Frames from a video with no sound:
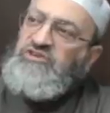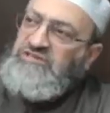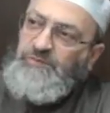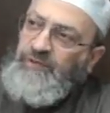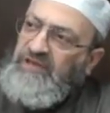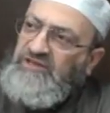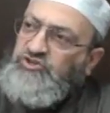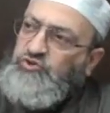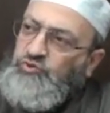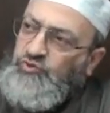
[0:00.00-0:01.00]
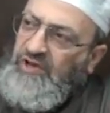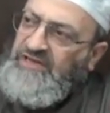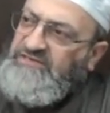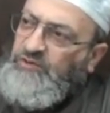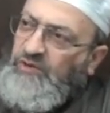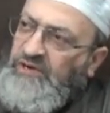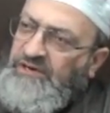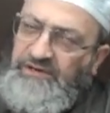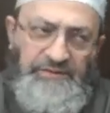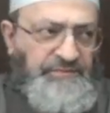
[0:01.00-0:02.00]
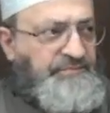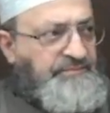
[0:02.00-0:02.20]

just be a Jew as you are,